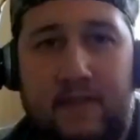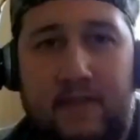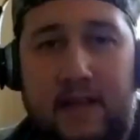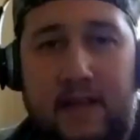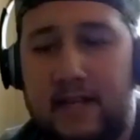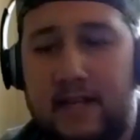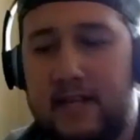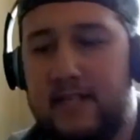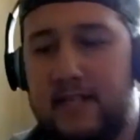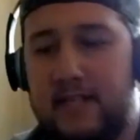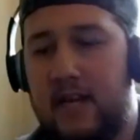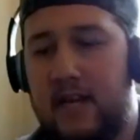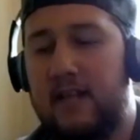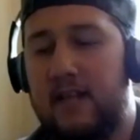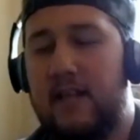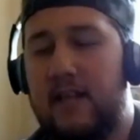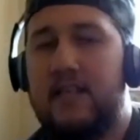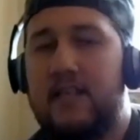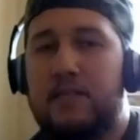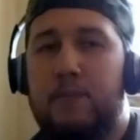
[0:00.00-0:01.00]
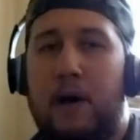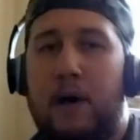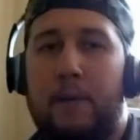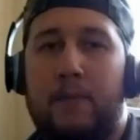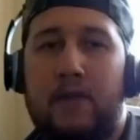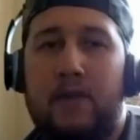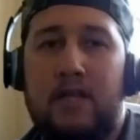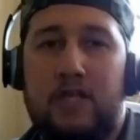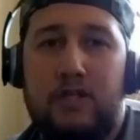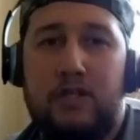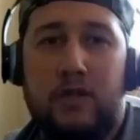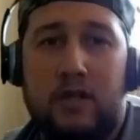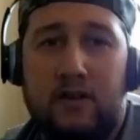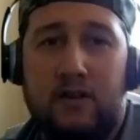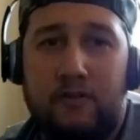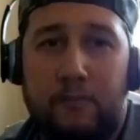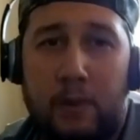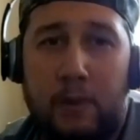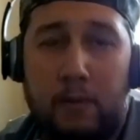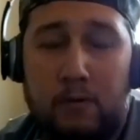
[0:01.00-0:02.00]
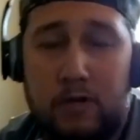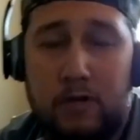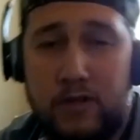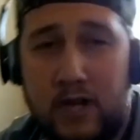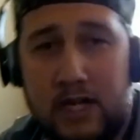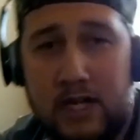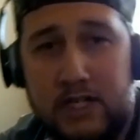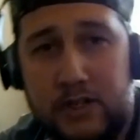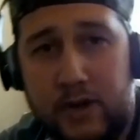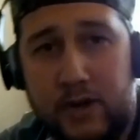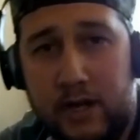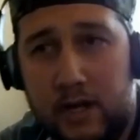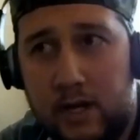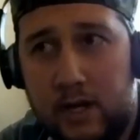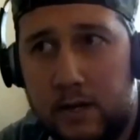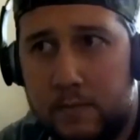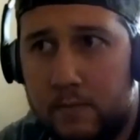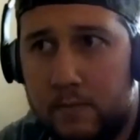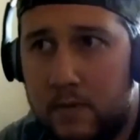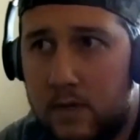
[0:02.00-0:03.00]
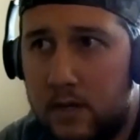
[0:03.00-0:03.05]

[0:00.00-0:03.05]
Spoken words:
They did say that this might be the string of people who try to trade up.